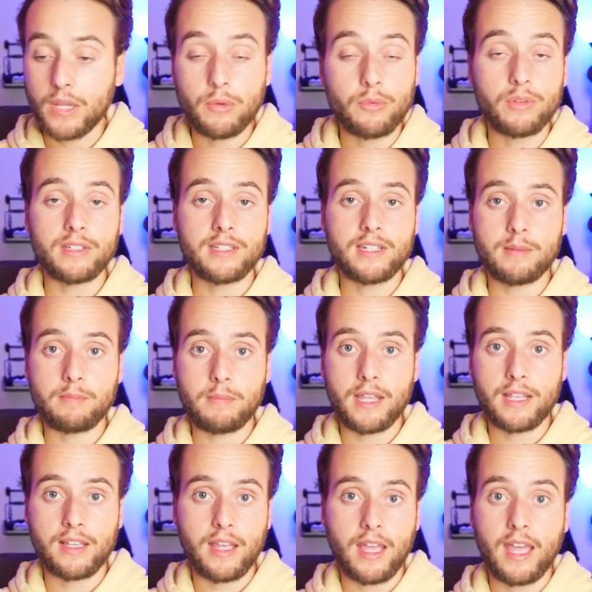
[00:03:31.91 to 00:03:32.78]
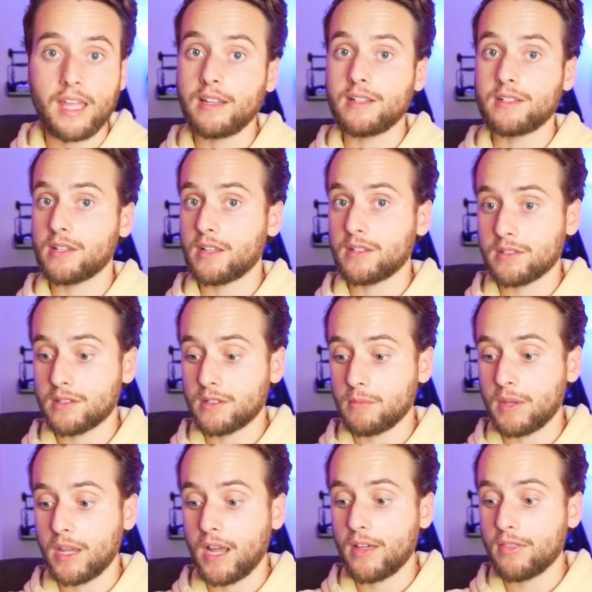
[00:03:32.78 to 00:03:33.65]
It really didn't make any sense
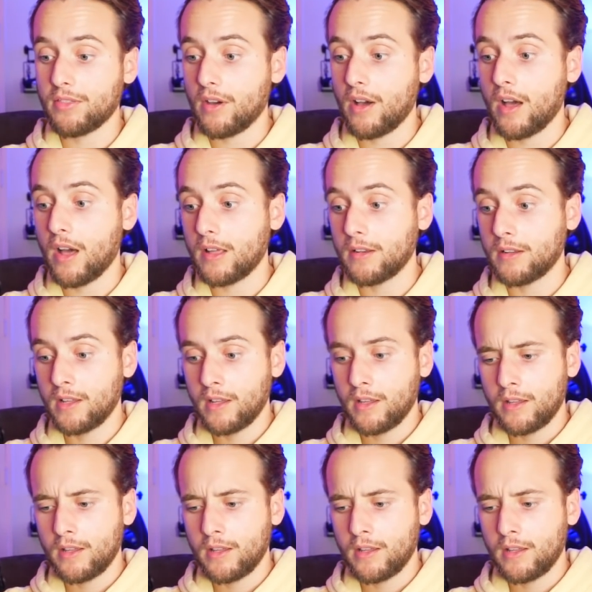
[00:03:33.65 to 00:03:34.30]
to me. I thought,